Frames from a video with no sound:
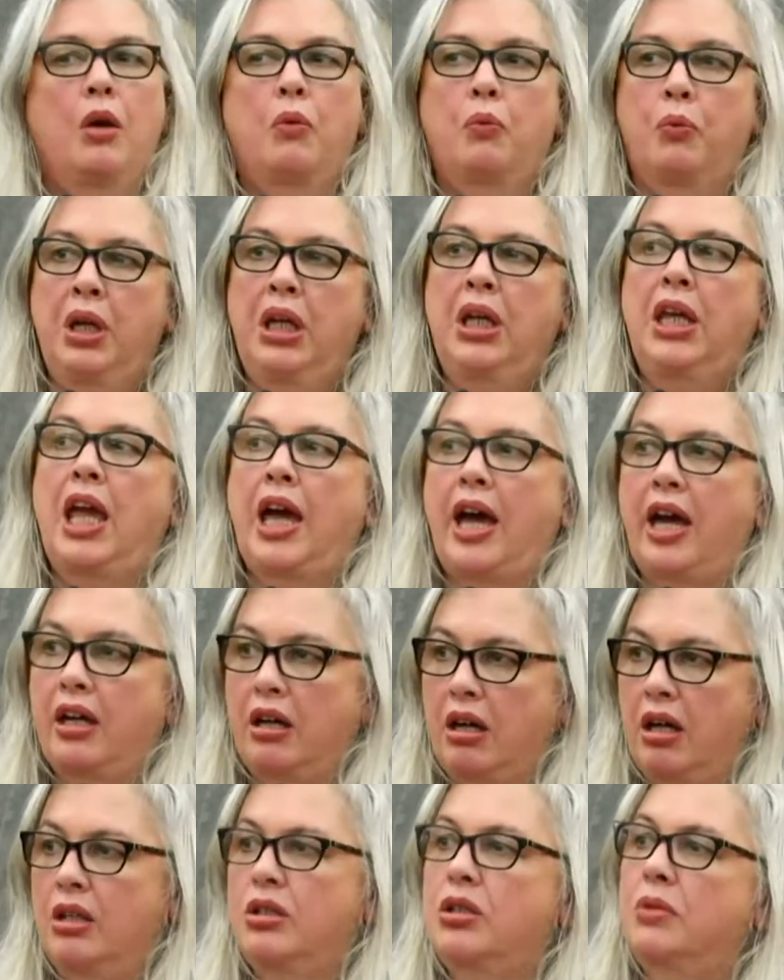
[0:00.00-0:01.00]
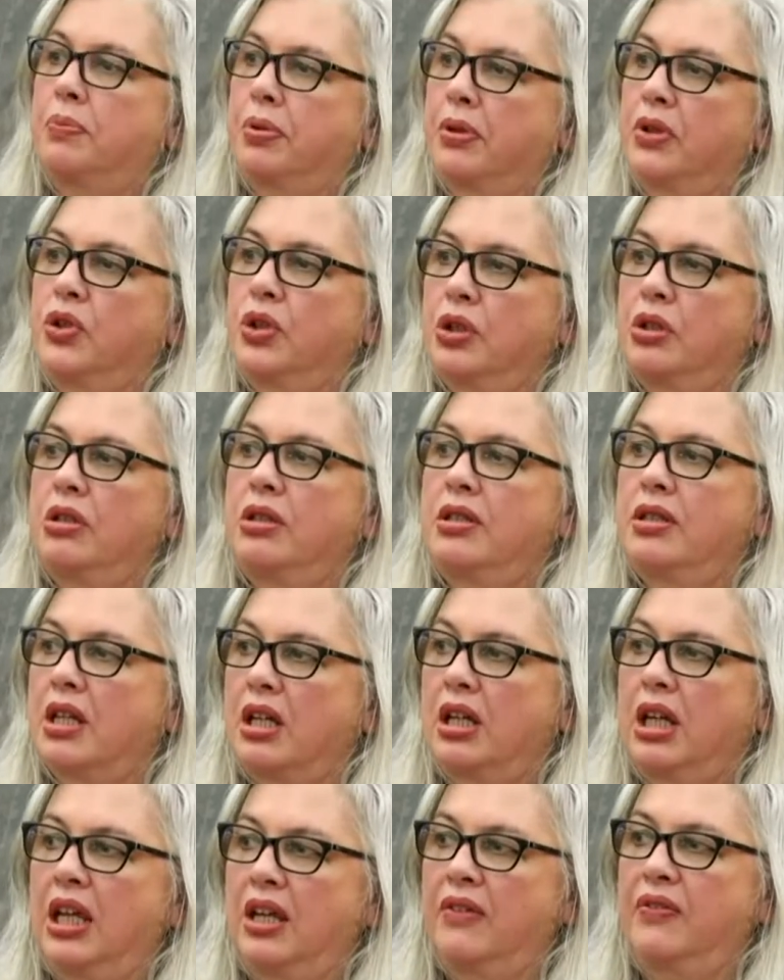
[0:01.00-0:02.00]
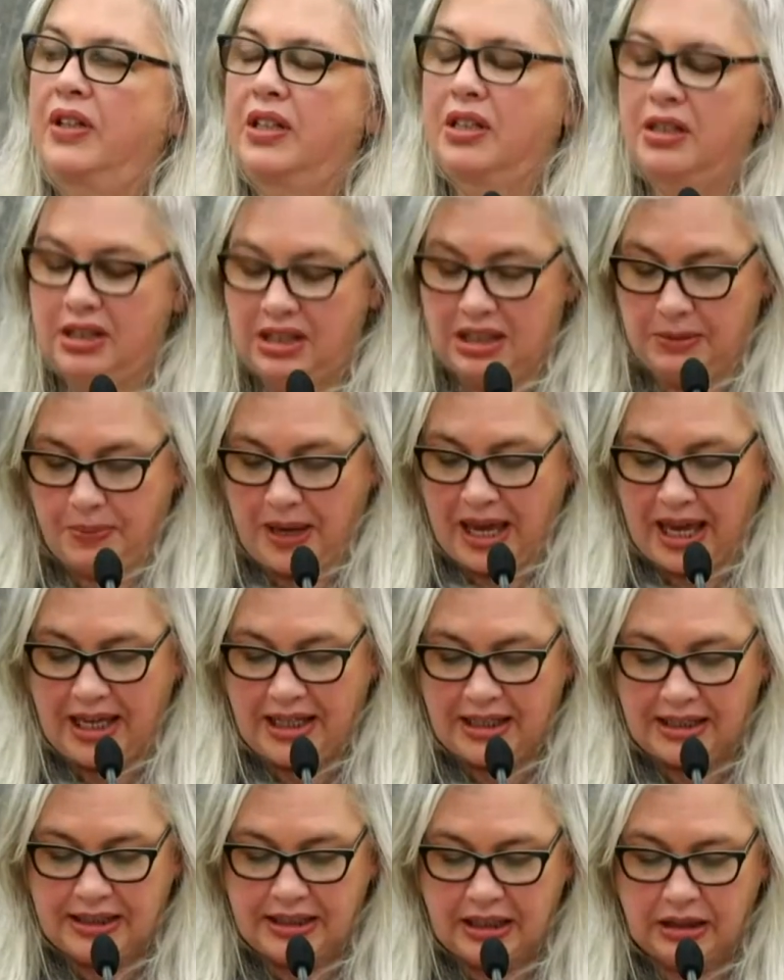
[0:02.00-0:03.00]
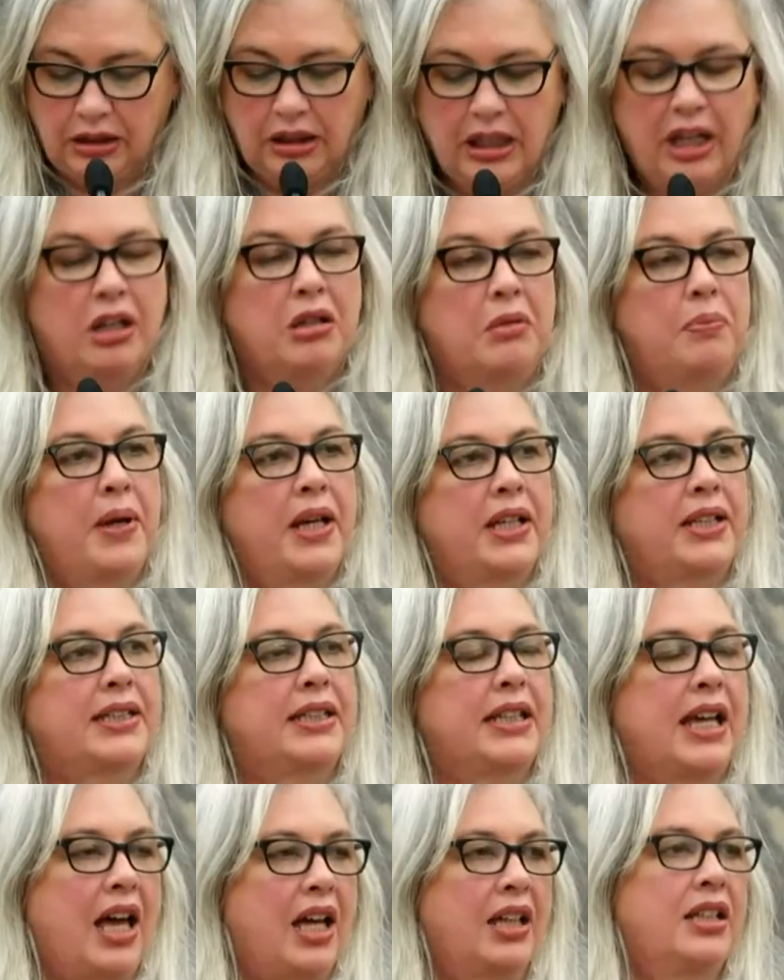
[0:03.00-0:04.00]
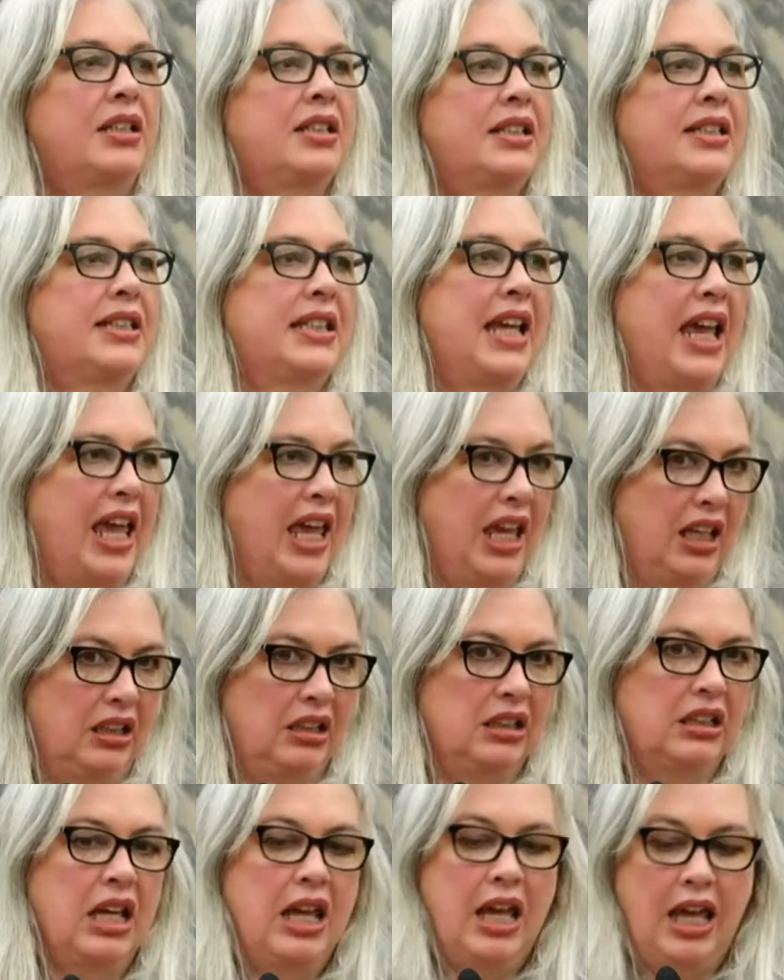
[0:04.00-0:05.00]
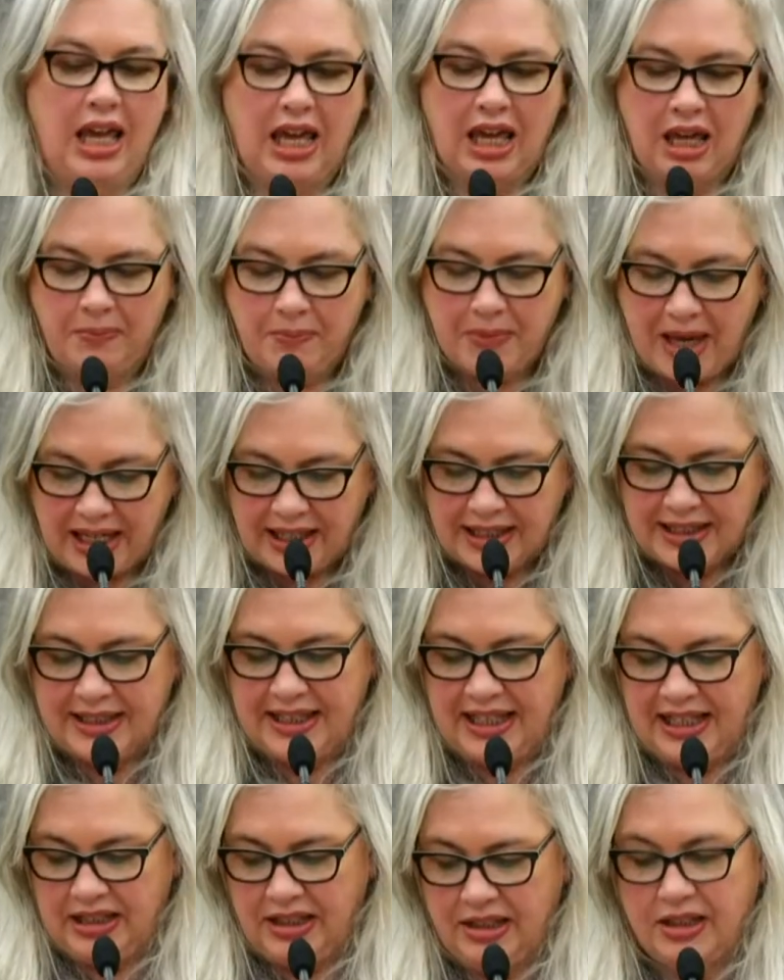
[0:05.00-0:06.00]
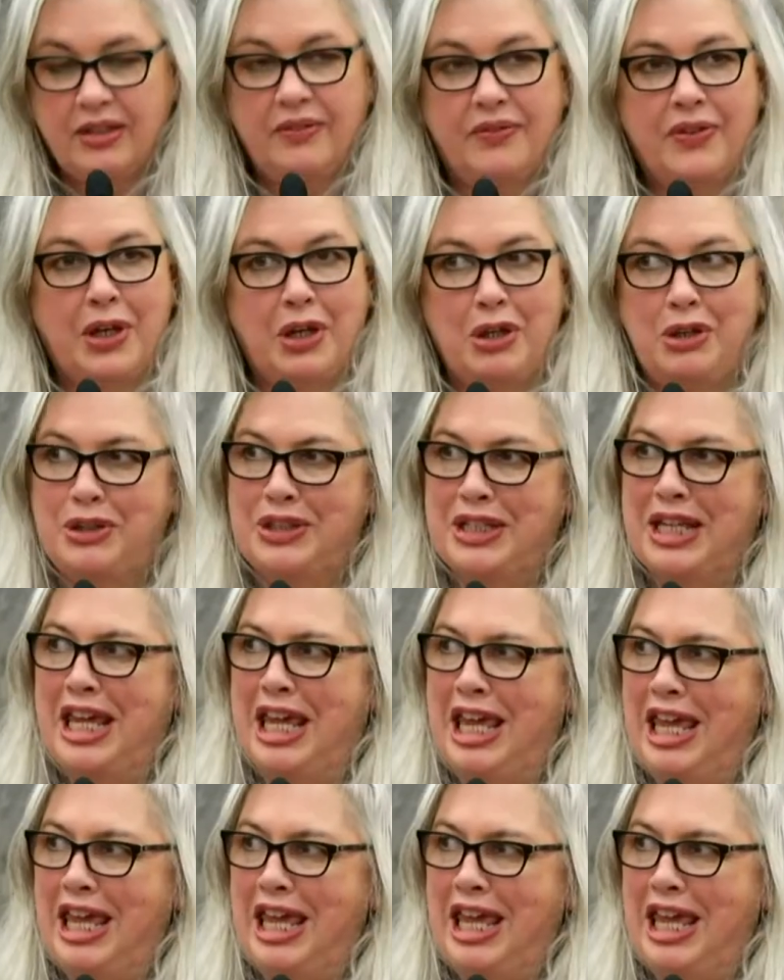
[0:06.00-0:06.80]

We are going to produce an evidence base that will help us to understand and make sense of those